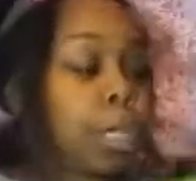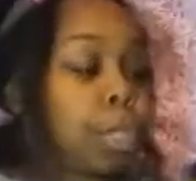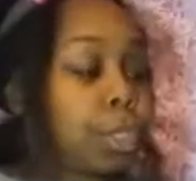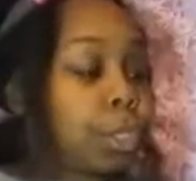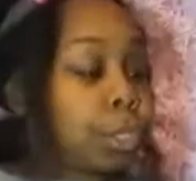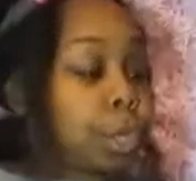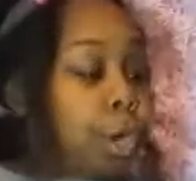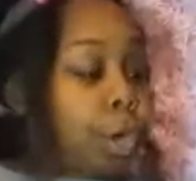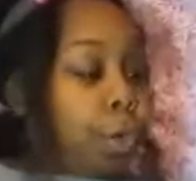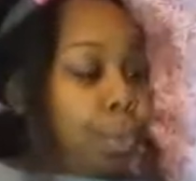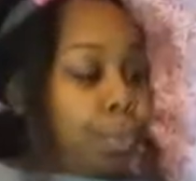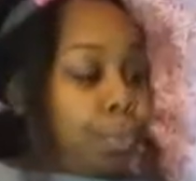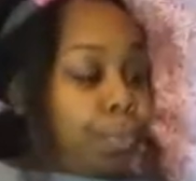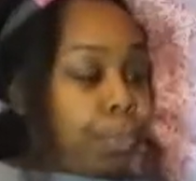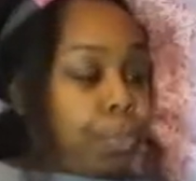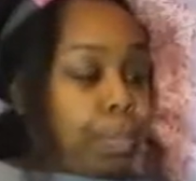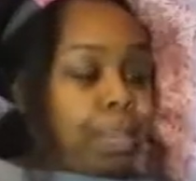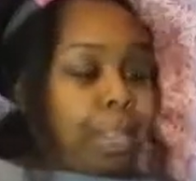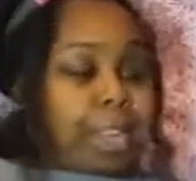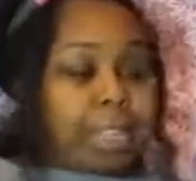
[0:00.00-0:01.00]
So
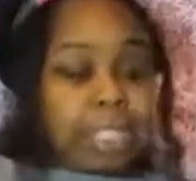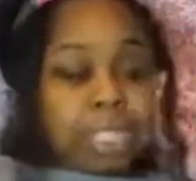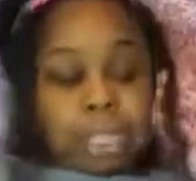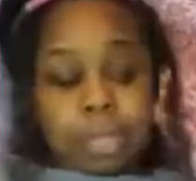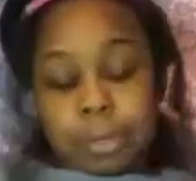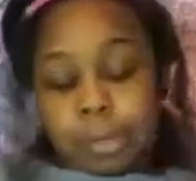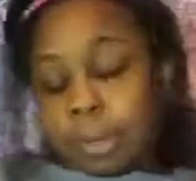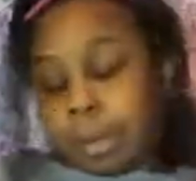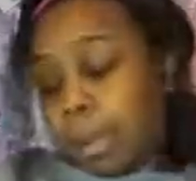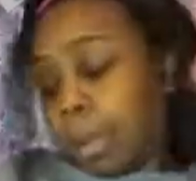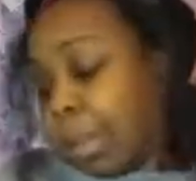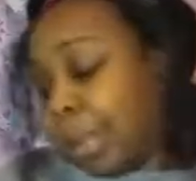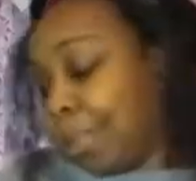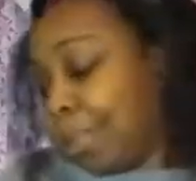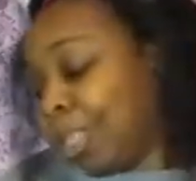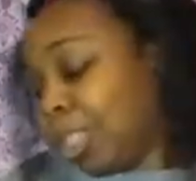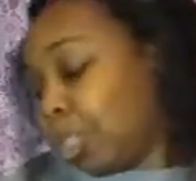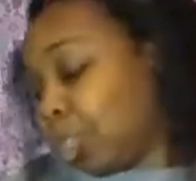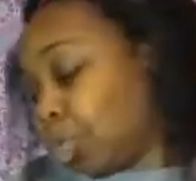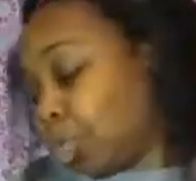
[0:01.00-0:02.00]
let
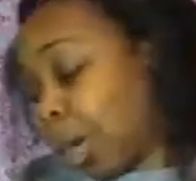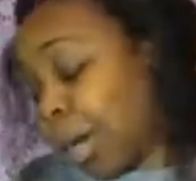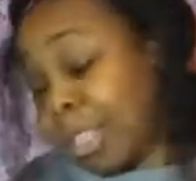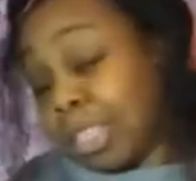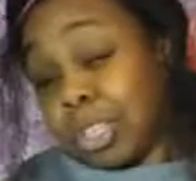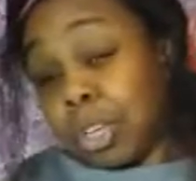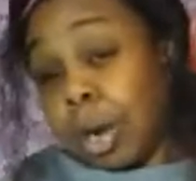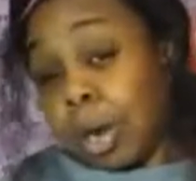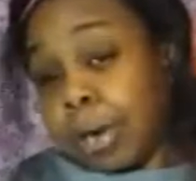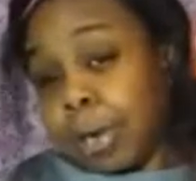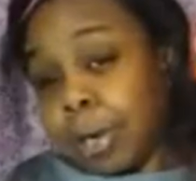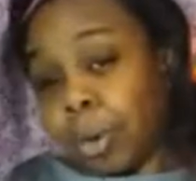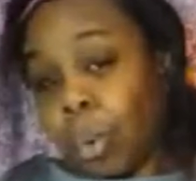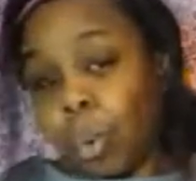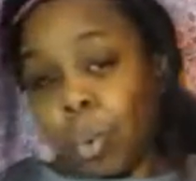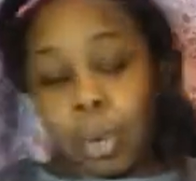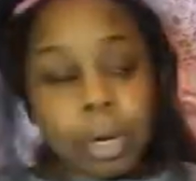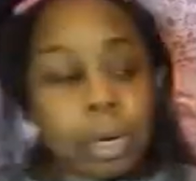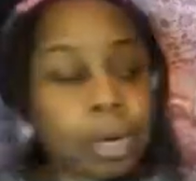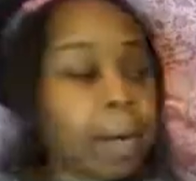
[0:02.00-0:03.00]
me try to start in
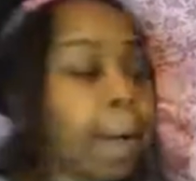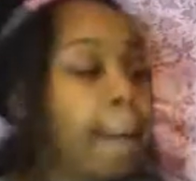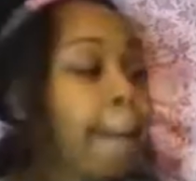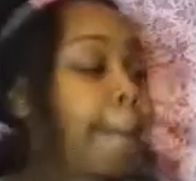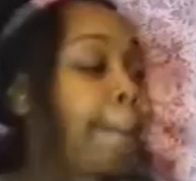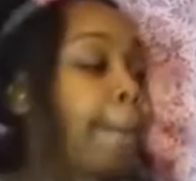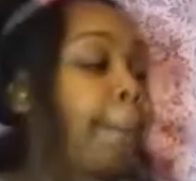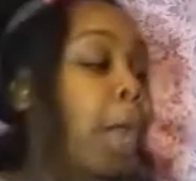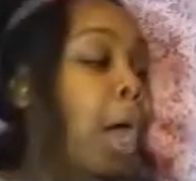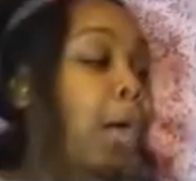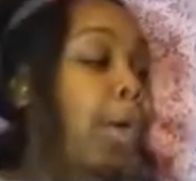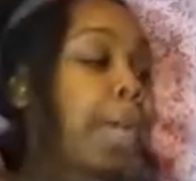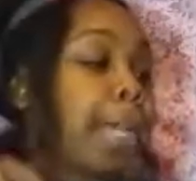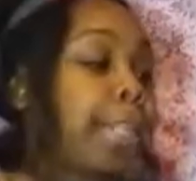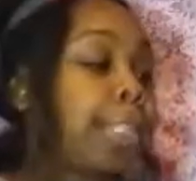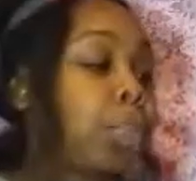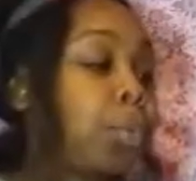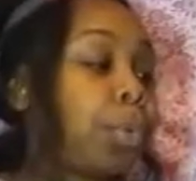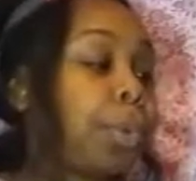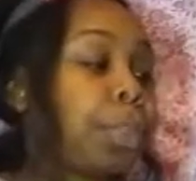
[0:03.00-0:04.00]
order.
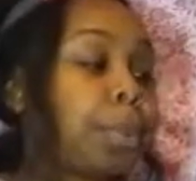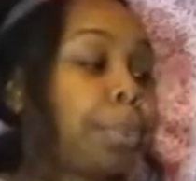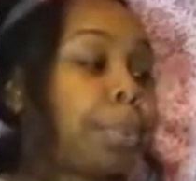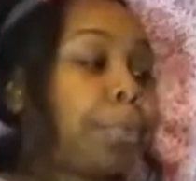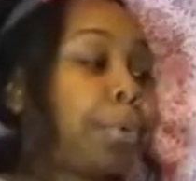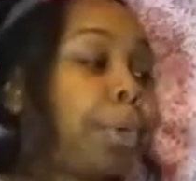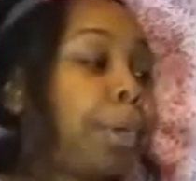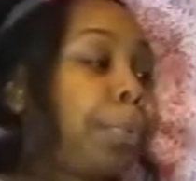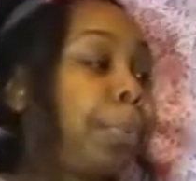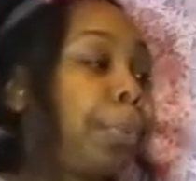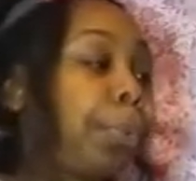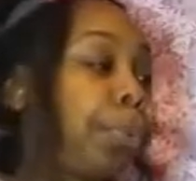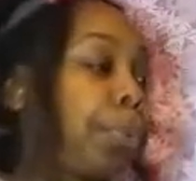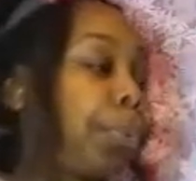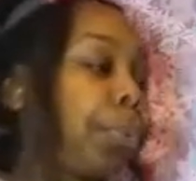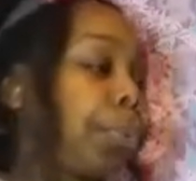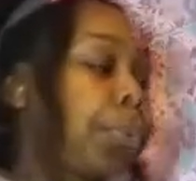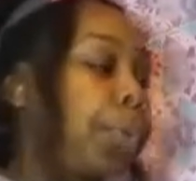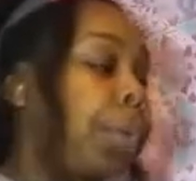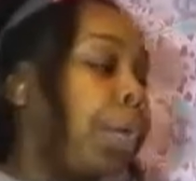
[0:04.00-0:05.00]
Okay, so with the
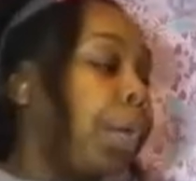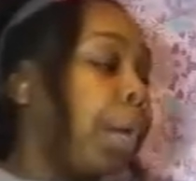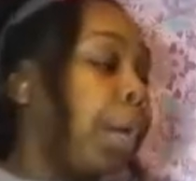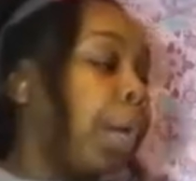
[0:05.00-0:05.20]
pre-poo,